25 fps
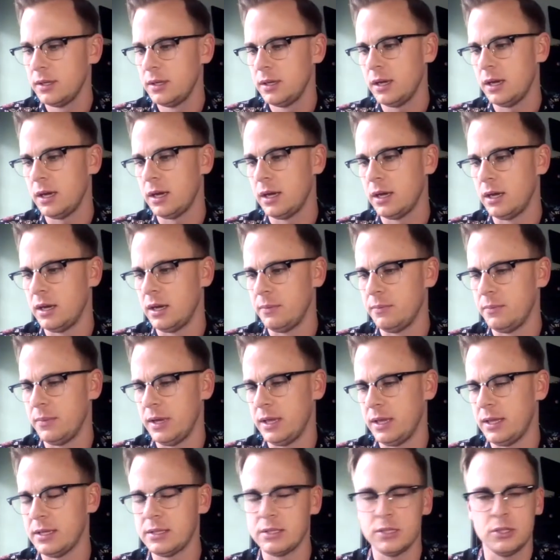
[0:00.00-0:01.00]

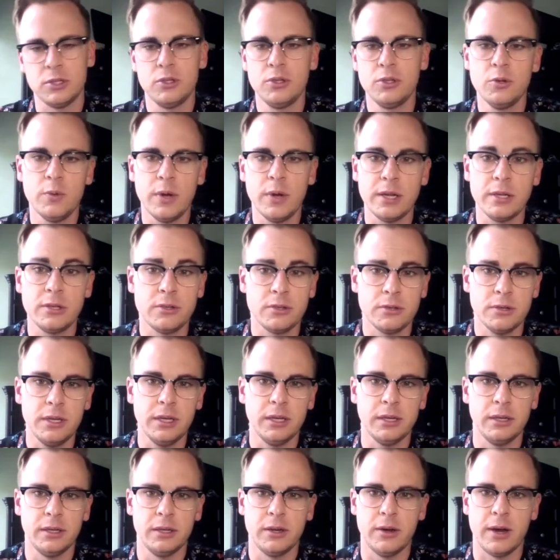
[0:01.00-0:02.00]
And it's a two-way
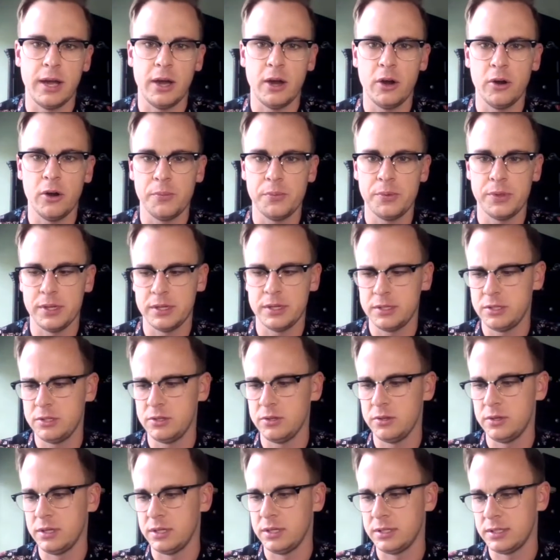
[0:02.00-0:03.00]
street. I hope that
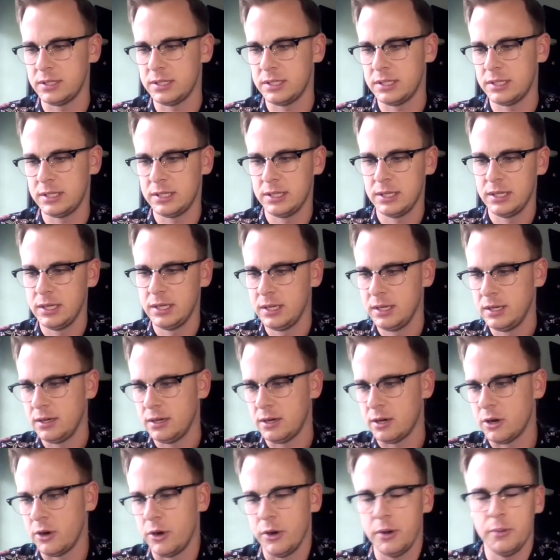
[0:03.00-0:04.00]
students
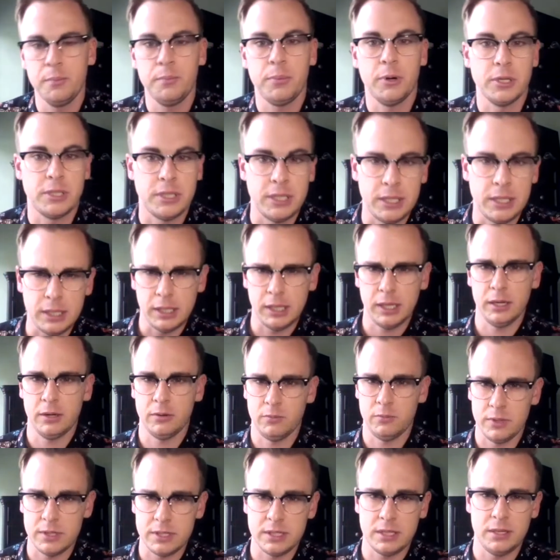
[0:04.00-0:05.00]
aren't partaking in
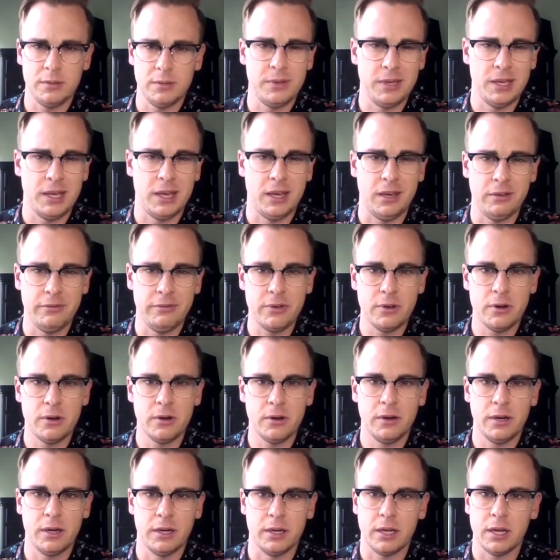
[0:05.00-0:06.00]
risky behavior
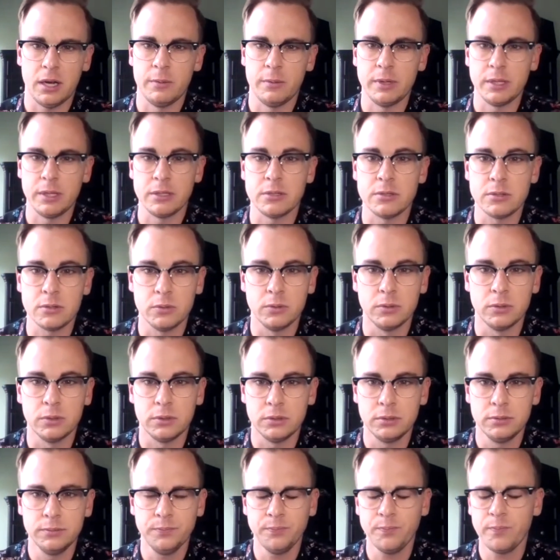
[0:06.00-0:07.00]
and coming to
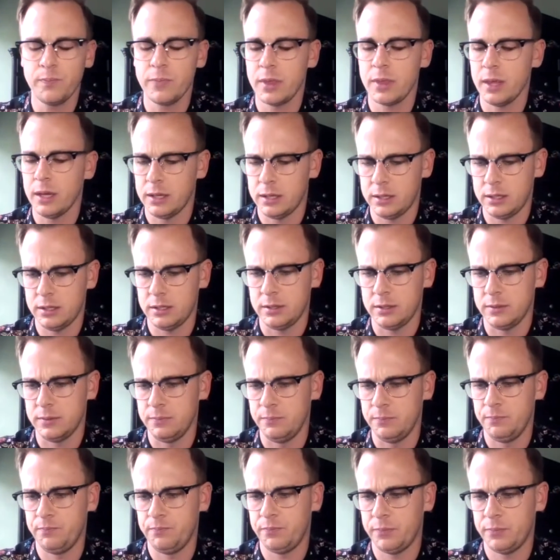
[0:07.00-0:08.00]
school
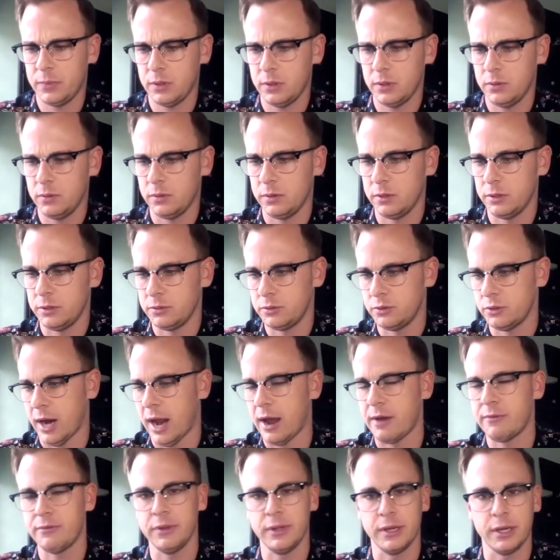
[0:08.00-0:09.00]
or
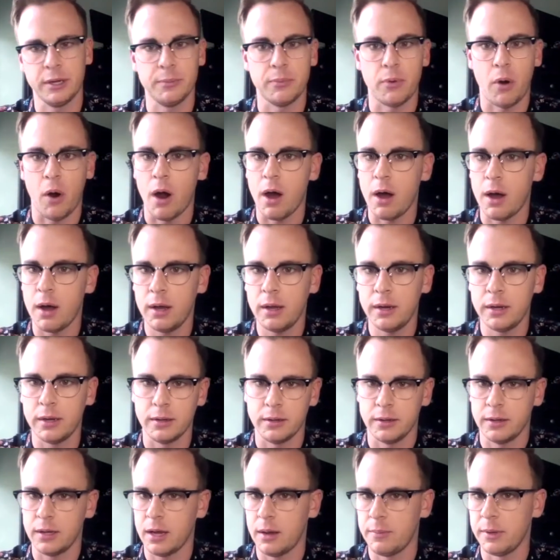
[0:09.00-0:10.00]
traveling abroad
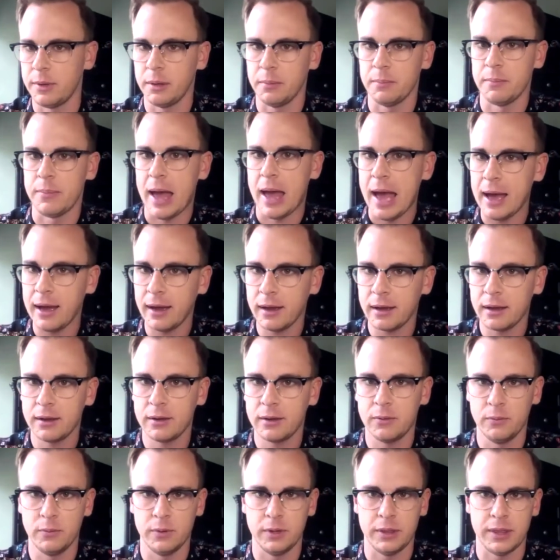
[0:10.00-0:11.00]
and coming back
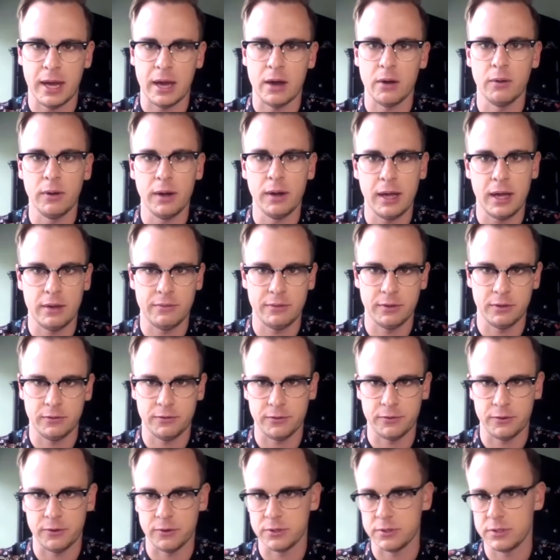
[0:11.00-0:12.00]
without having
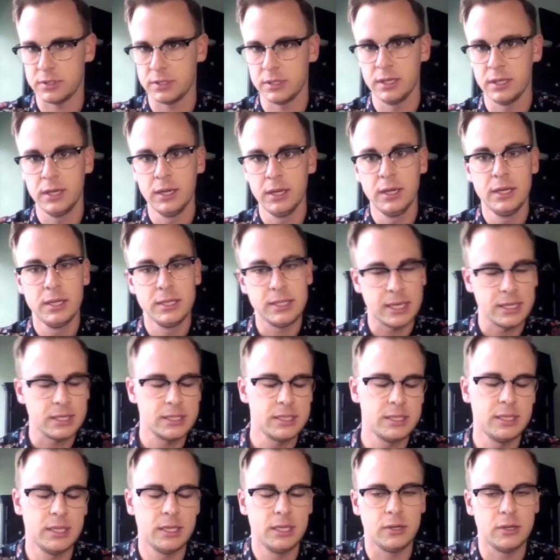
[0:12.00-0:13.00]
first
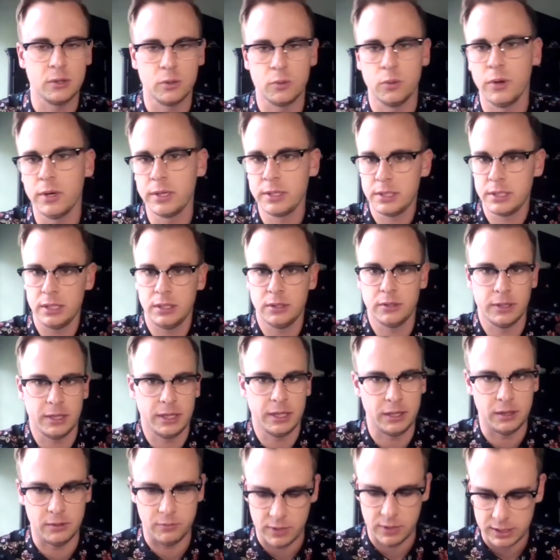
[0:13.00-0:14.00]
tested or quarantined or
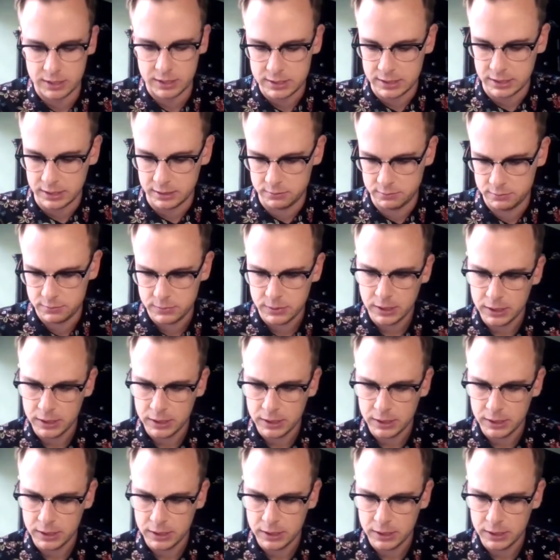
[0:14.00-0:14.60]
getting the vaccine.